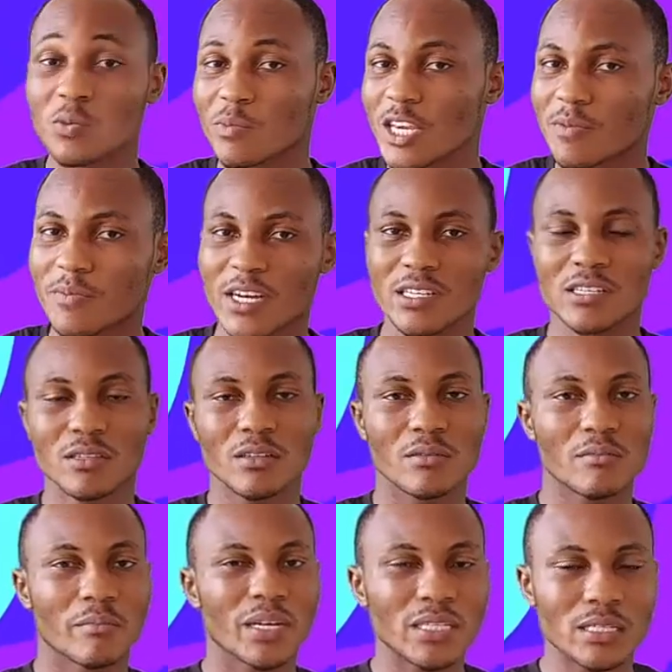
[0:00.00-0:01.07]
to make money.
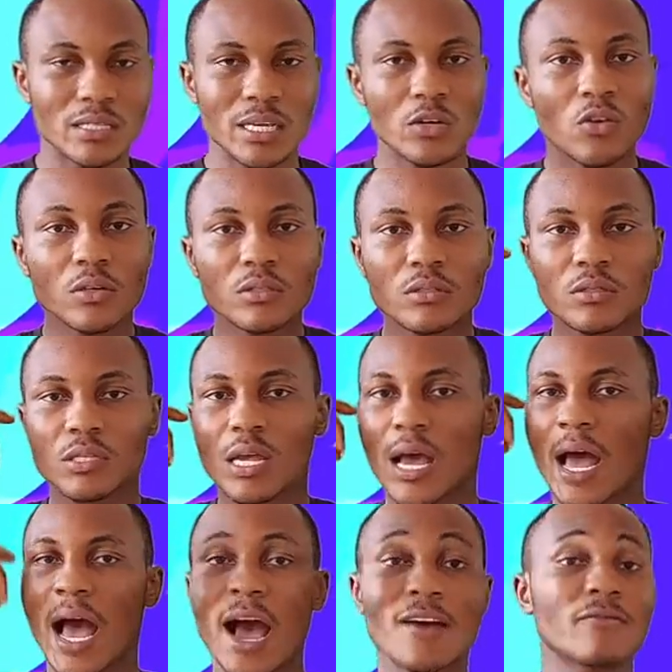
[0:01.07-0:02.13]
But they don't
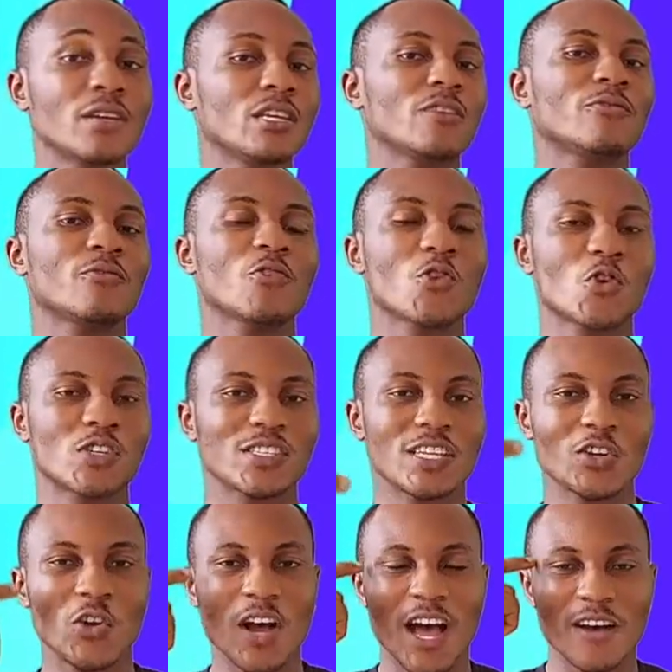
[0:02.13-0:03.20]
have any focus, they
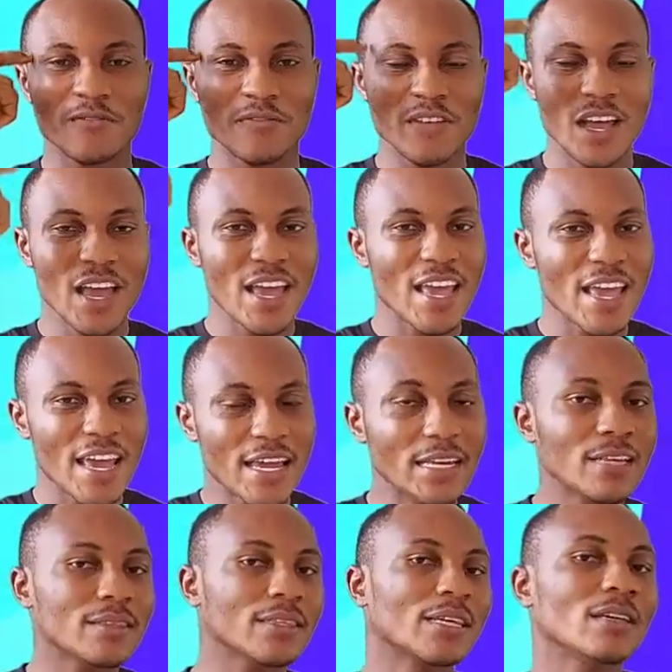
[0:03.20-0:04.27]
don't have
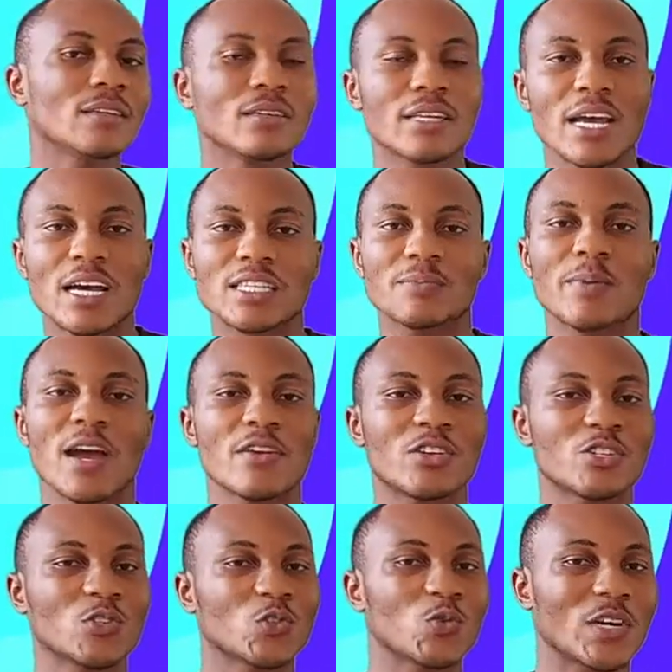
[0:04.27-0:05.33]
anything they are
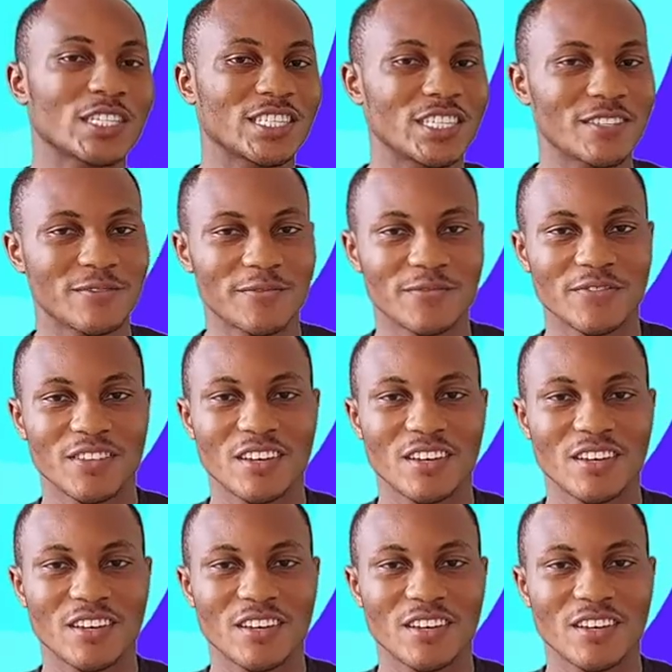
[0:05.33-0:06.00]
aspiring to achieve.